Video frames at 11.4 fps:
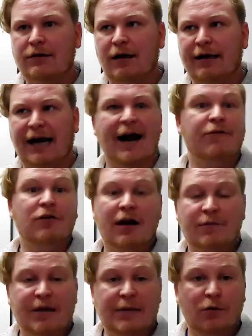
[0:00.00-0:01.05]
like, I have a lot
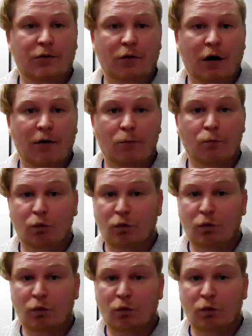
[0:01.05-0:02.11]
of people who are
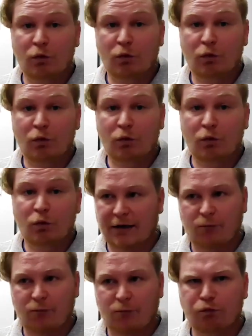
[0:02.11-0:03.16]
like really, really
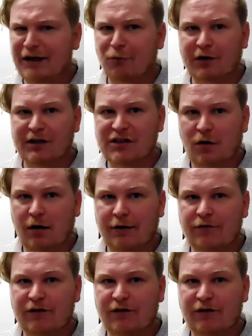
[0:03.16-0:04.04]
smart in their field,